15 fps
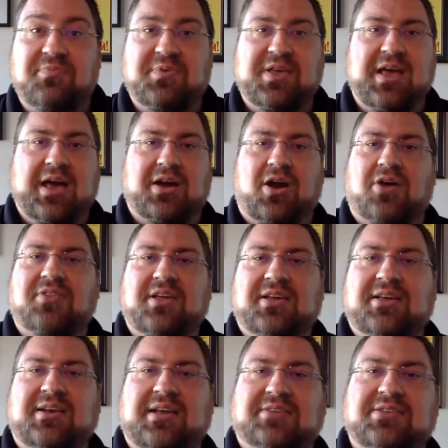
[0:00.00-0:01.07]
VPN? Are they
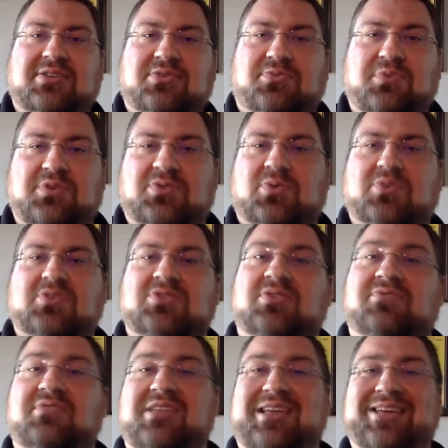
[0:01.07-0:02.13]
connecting to resources
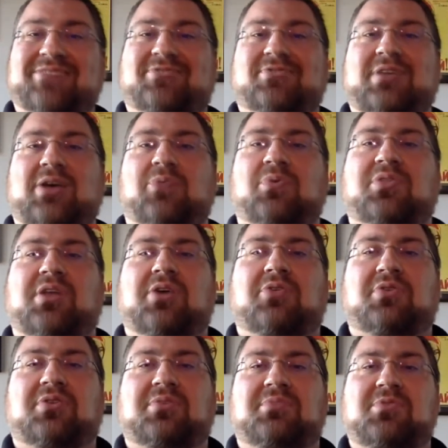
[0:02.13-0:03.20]
over the internet
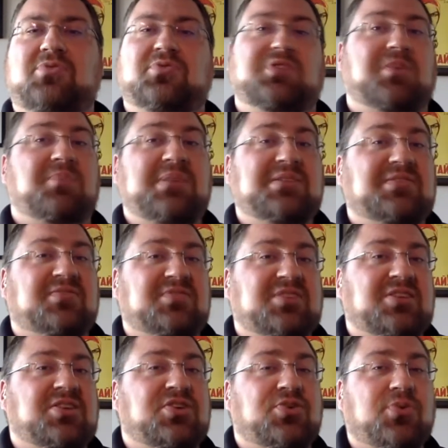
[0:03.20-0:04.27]
without using a means of
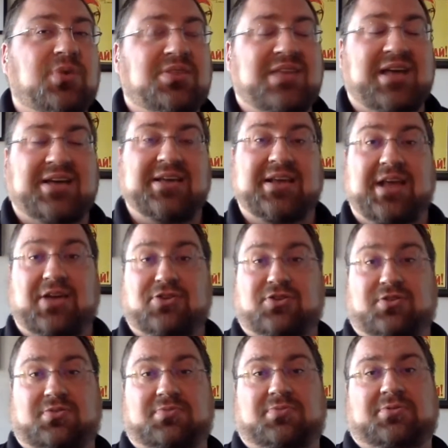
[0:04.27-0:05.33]
securing that
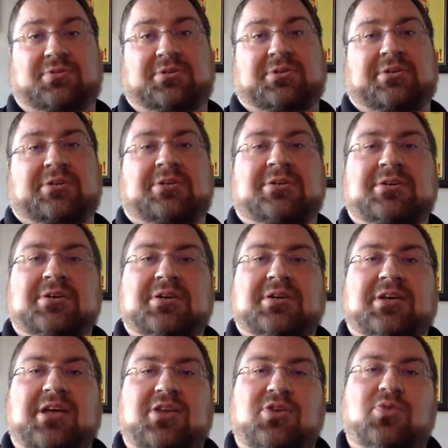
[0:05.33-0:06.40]
connection?
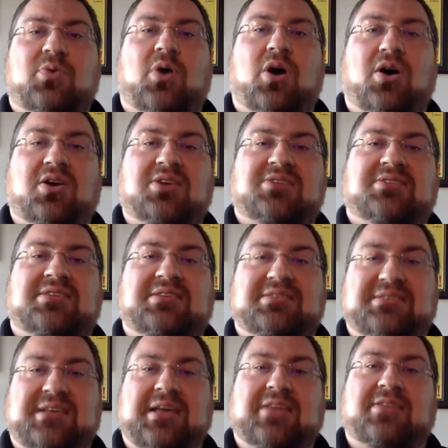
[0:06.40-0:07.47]
Can you honestly
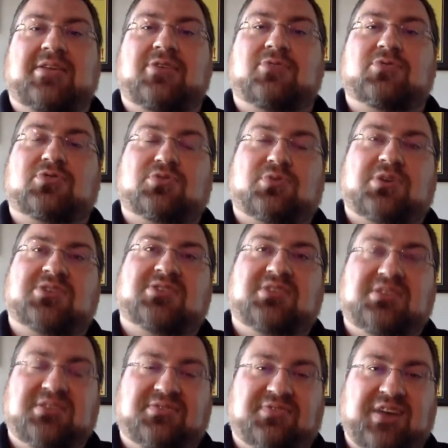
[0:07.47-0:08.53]
say that you trust
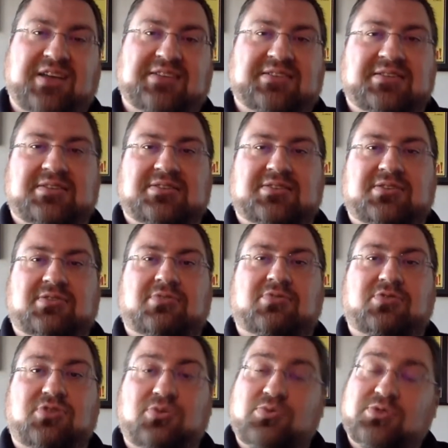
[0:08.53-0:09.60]
the devices,
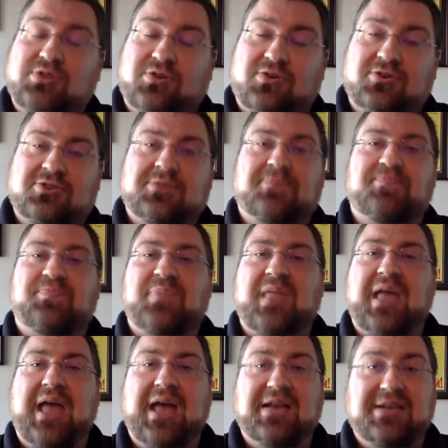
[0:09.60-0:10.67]
users,
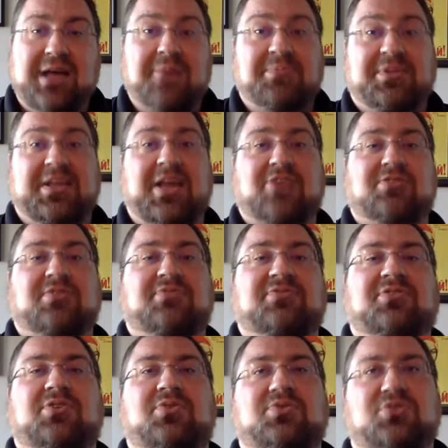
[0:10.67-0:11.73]
and application
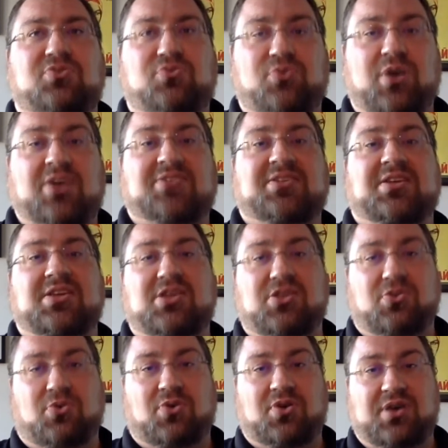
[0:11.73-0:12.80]
flows crossing
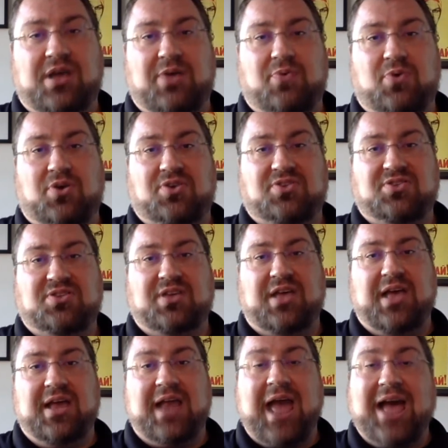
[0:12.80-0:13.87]
your networks
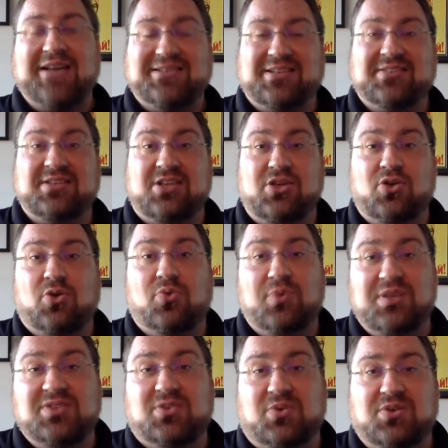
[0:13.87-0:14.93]
and accessing your
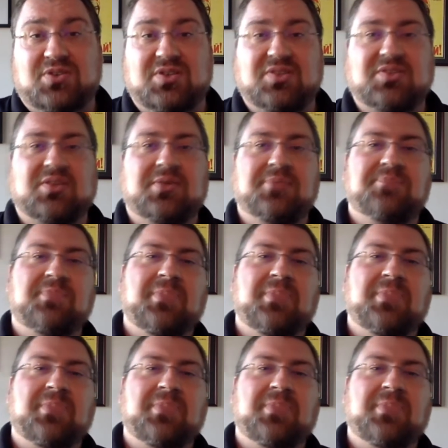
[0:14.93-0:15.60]
resources?